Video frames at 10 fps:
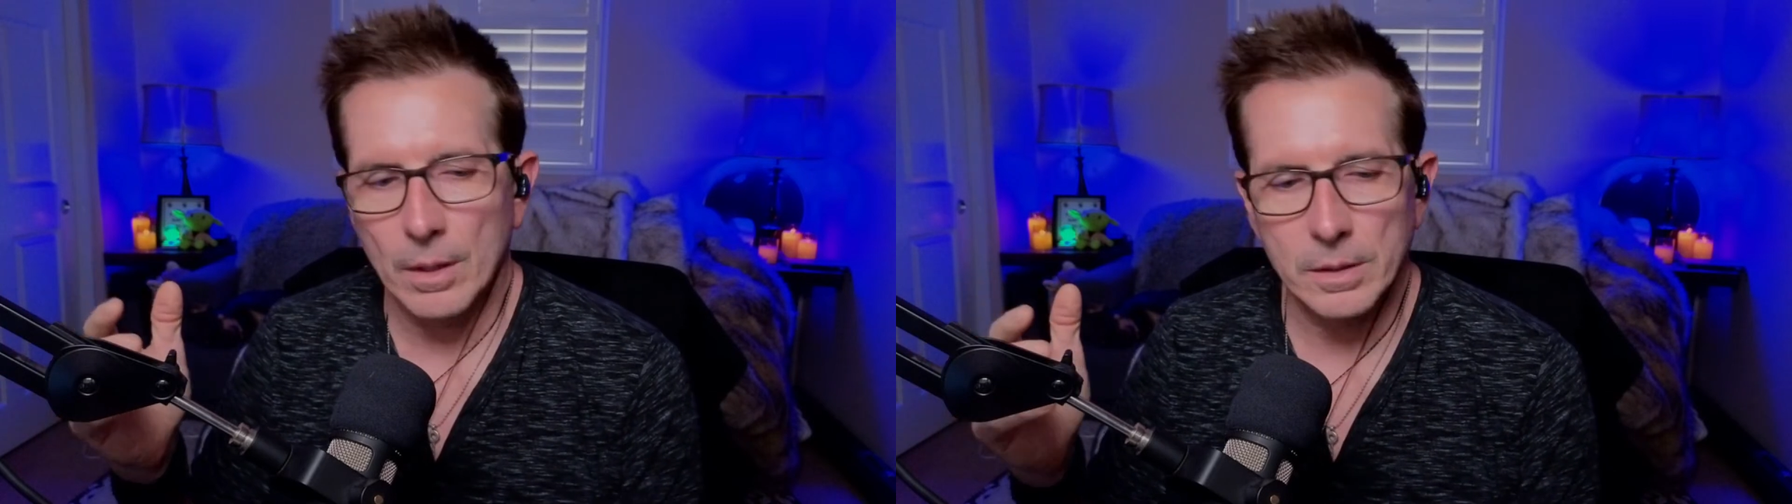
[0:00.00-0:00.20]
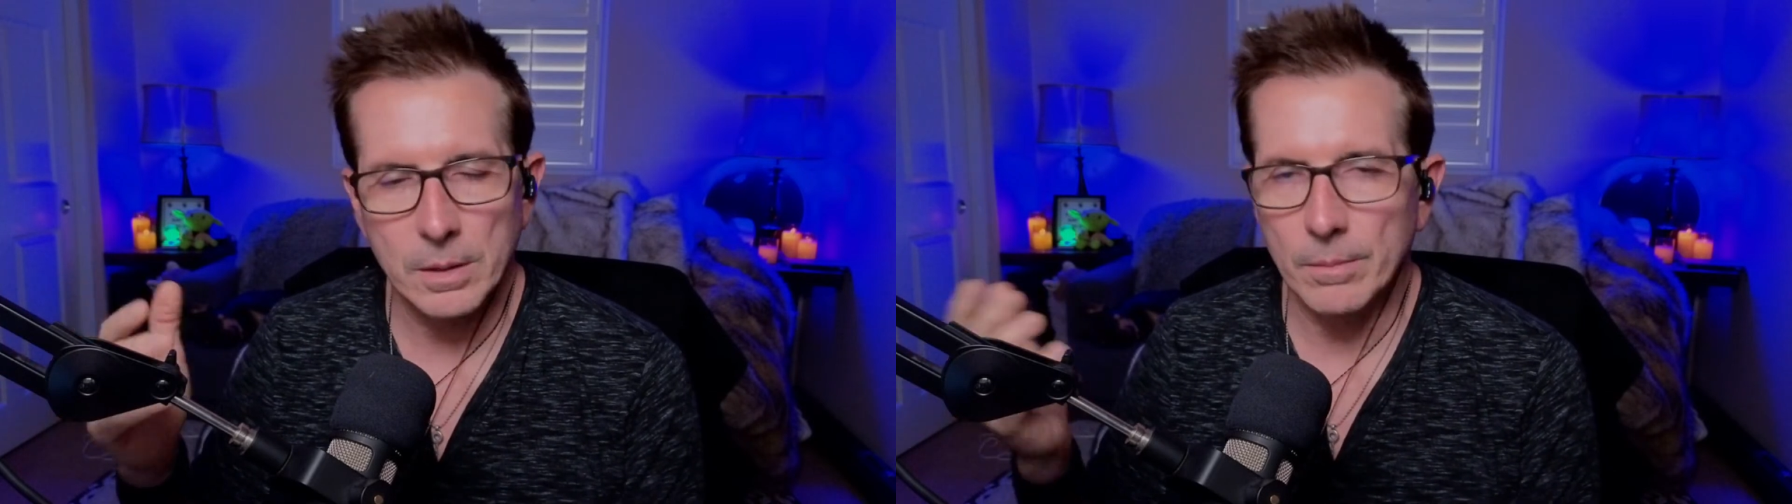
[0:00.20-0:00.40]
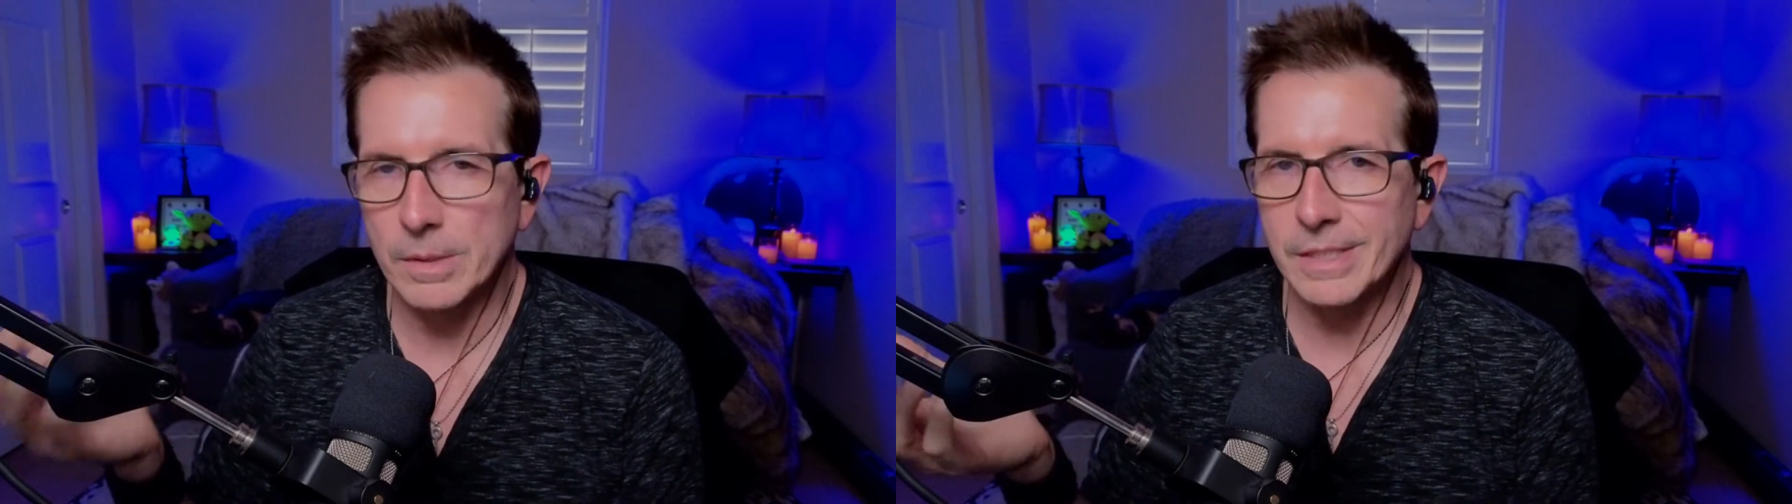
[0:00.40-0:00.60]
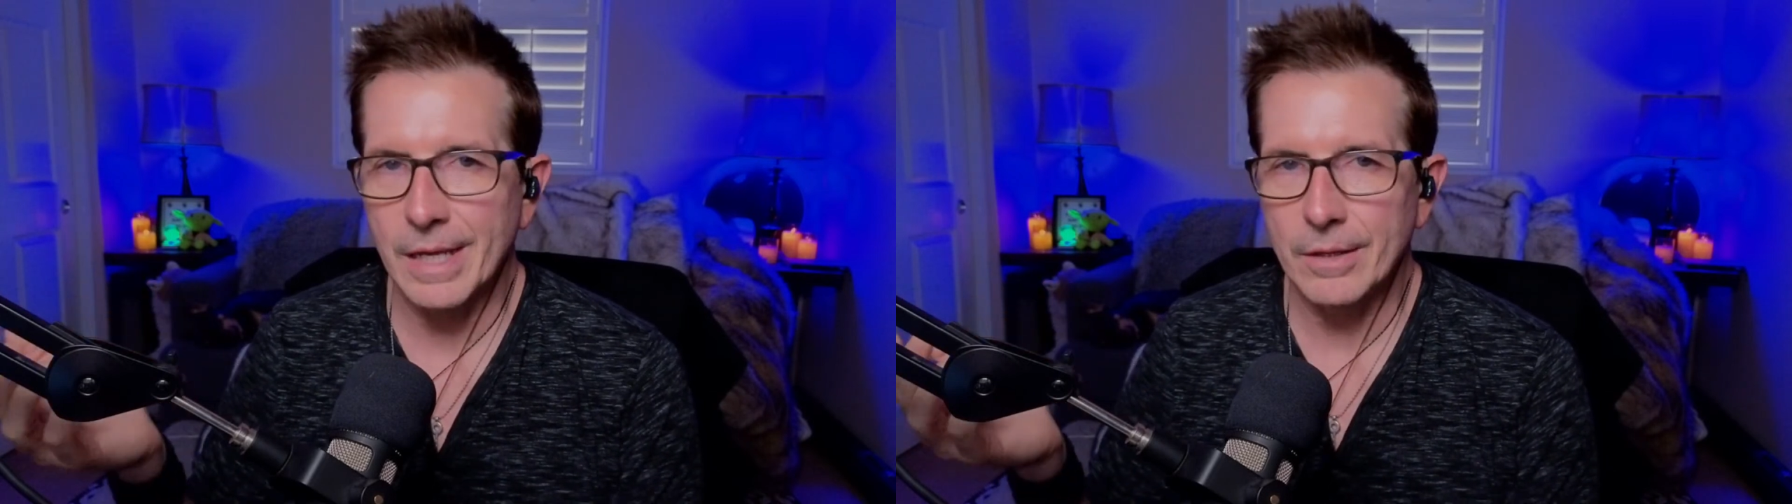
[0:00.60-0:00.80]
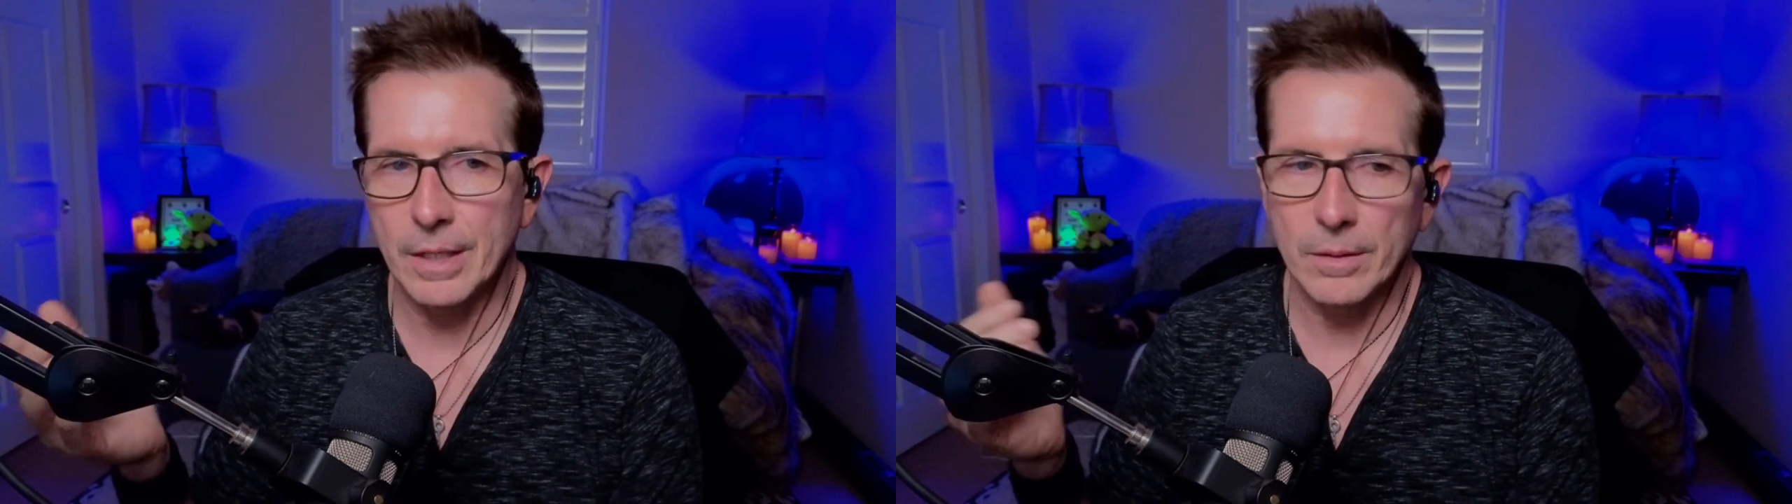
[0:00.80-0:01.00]
some on
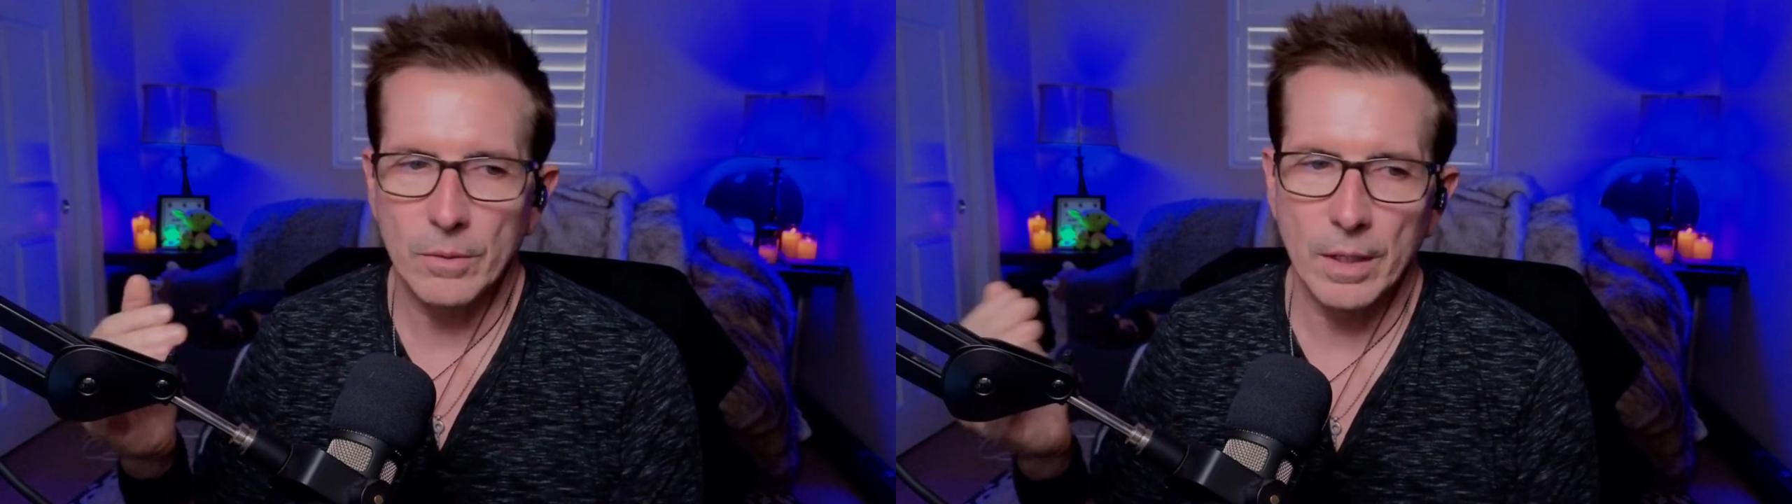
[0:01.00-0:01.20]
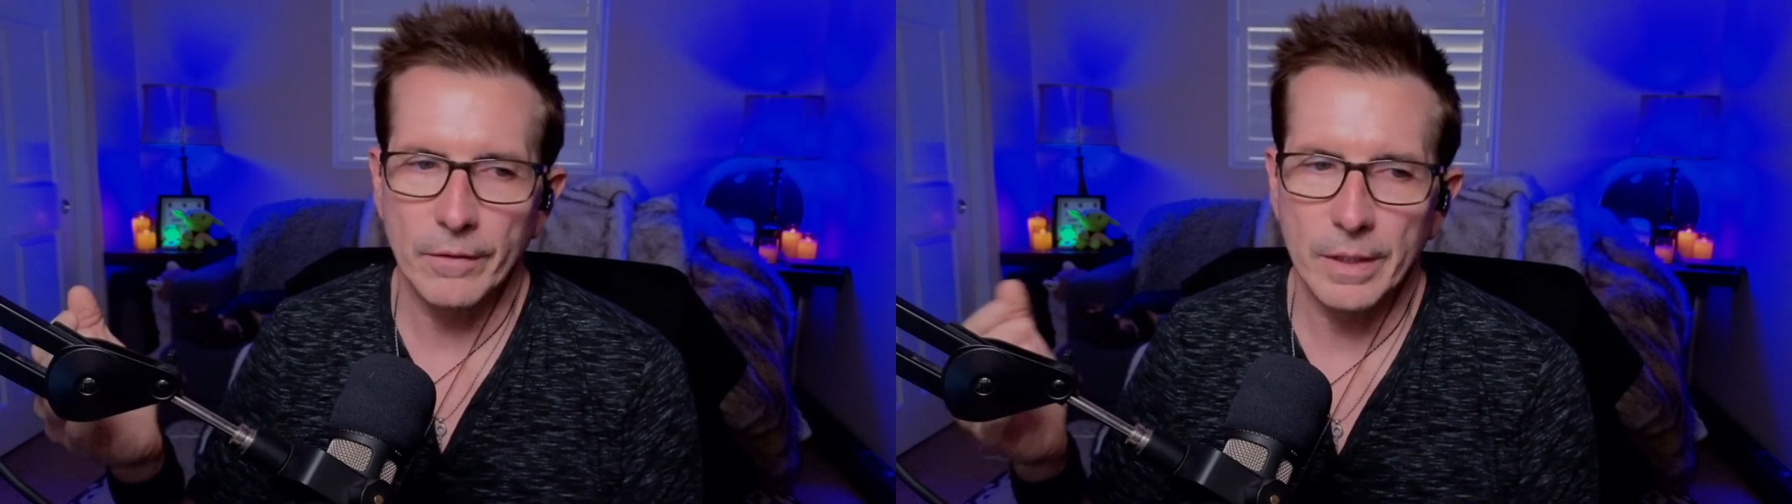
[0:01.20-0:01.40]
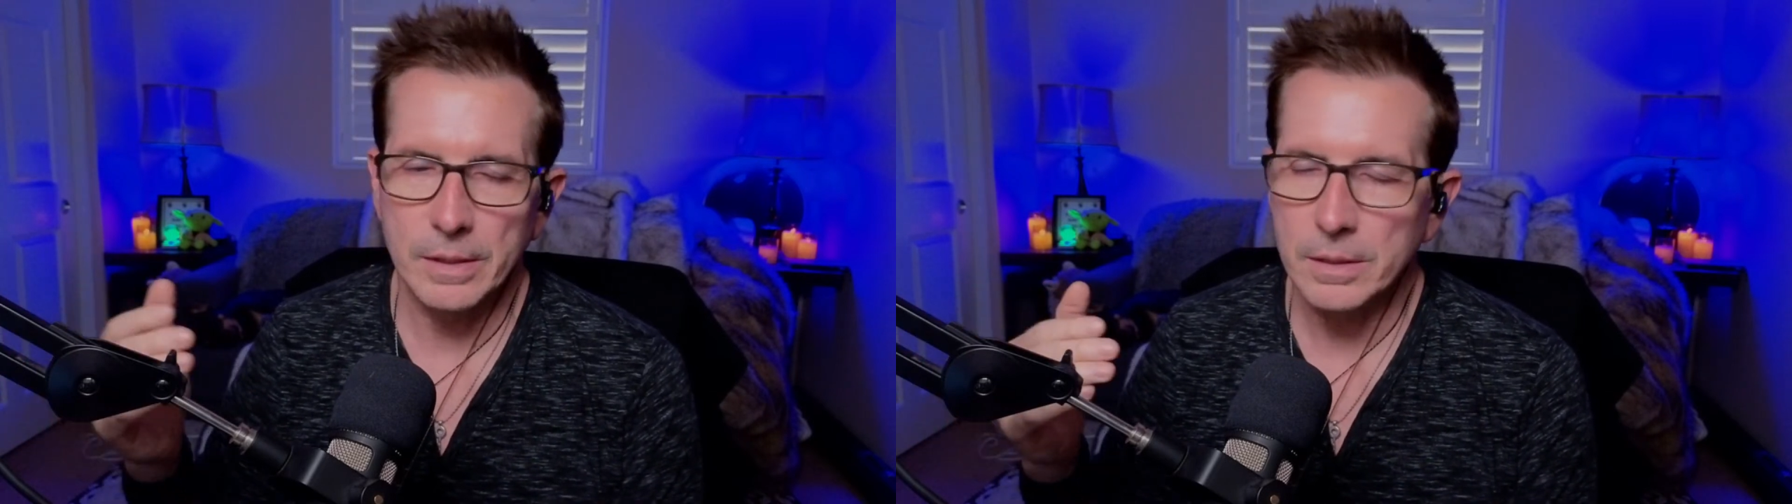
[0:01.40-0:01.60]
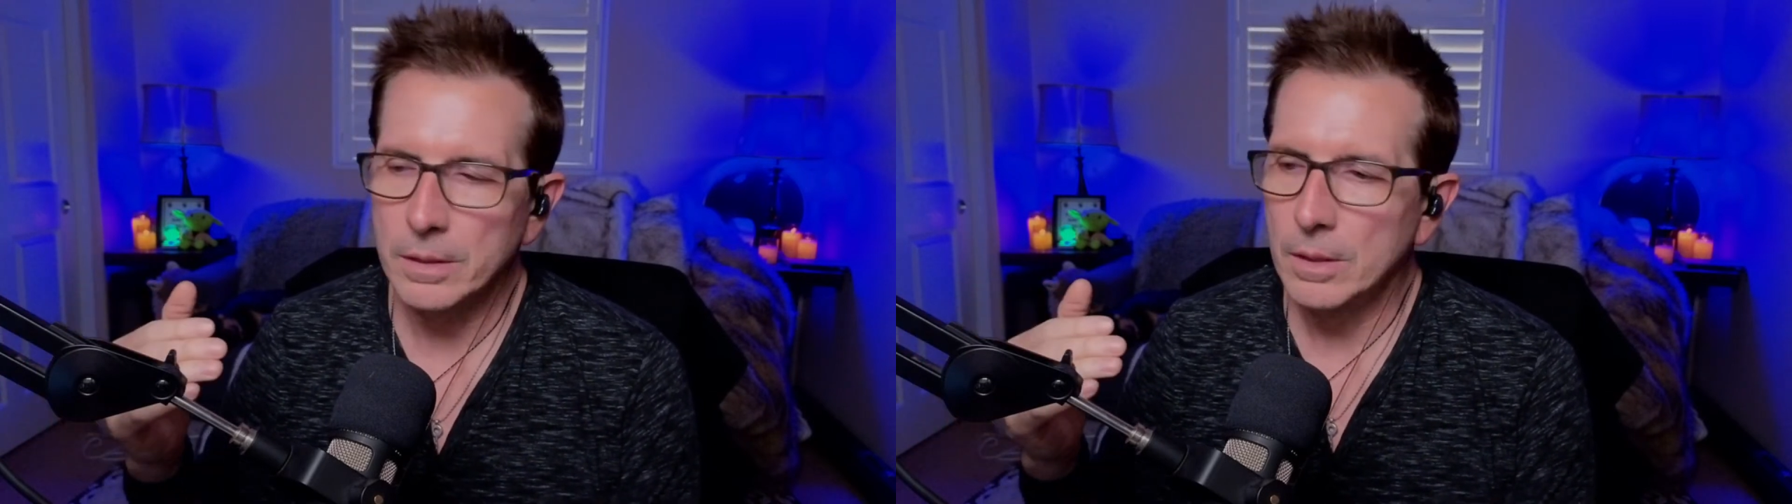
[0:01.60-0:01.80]
Saturday, whatever it is.